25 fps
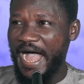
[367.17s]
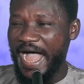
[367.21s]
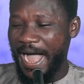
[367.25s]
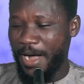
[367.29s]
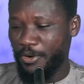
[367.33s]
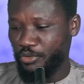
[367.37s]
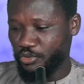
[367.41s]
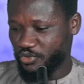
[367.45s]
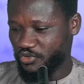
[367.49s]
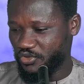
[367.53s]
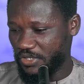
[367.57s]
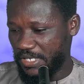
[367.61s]

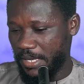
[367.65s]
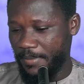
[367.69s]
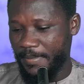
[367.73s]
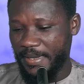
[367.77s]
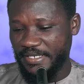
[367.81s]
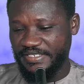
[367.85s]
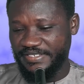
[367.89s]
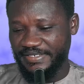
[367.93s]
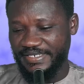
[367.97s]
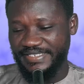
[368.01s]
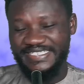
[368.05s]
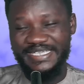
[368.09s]
out e be
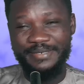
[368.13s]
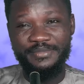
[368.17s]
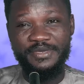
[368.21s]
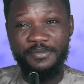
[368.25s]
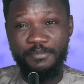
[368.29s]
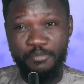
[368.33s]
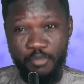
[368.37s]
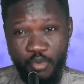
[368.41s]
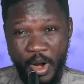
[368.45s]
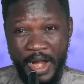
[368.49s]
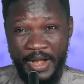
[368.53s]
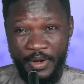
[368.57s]
chine se me
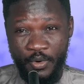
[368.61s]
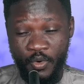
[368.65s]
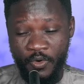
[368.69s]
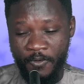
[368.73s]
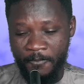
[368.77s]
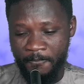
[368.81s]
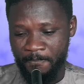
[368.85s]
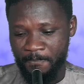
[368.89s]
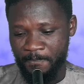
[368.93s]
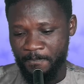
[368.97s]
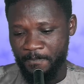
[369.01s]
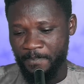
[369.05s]
bo anu
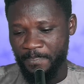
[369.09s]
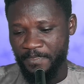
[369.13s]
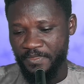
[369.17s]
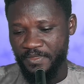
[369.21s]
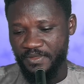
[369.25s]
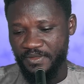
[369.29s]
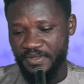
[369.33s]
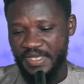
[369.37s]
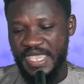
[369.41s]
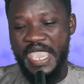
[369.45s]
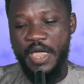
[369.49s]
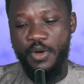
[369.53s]

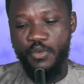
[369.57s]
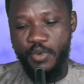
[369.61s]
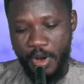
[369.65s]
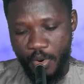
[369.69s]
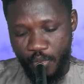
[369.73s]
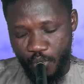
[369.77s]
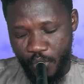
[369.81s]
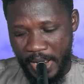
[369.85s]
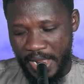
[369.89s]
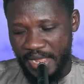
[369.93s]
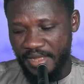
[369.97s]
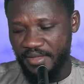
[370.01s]
e
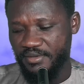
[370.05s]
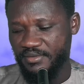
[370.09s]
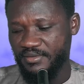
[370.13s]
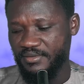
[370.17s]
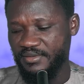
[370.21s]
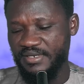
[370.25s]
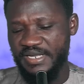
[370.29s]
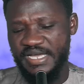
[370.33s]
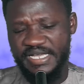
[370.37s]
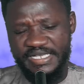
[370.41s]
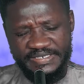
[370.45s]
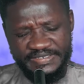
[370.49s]
wanwa
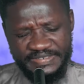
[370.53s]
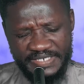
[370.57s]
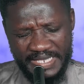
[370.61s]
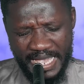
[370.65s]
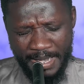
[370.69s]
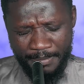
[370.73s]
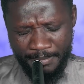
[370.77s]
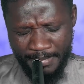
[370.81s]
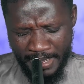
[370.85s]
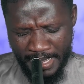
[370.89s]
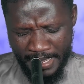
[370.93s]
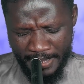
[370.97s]
na se
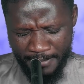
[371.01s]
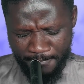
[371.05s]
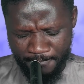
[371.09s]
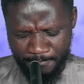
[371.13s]
ama